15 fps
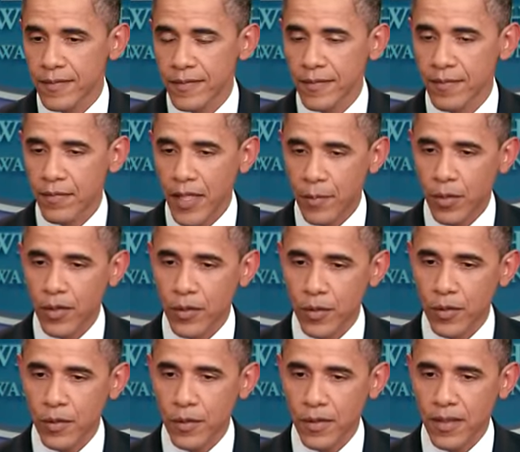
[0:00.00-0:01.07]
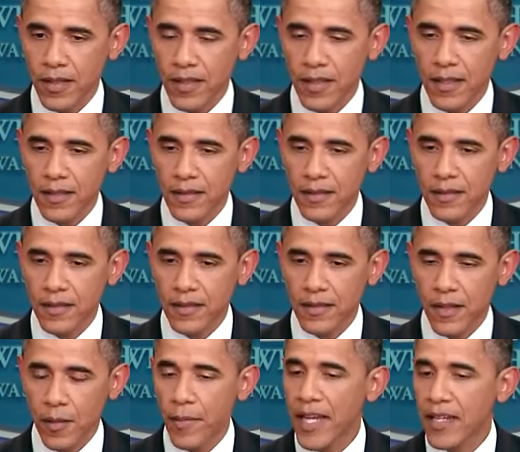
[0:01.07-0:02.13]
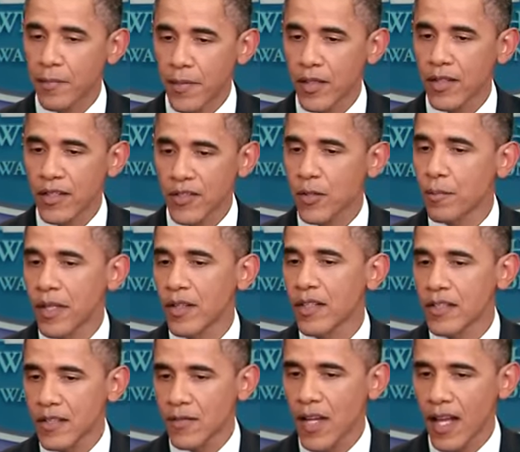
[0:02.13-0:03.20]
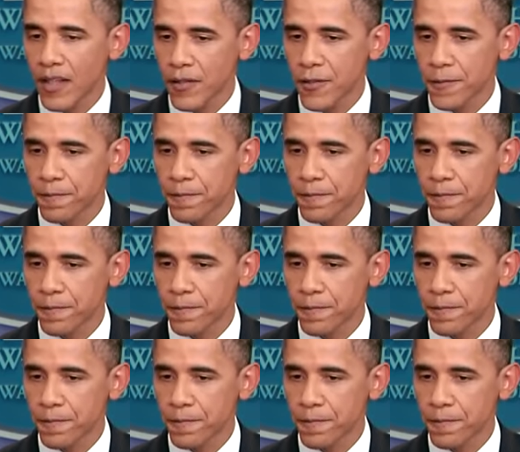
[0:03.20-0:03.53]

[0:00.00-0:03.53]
people who are making millions or billions of dollars.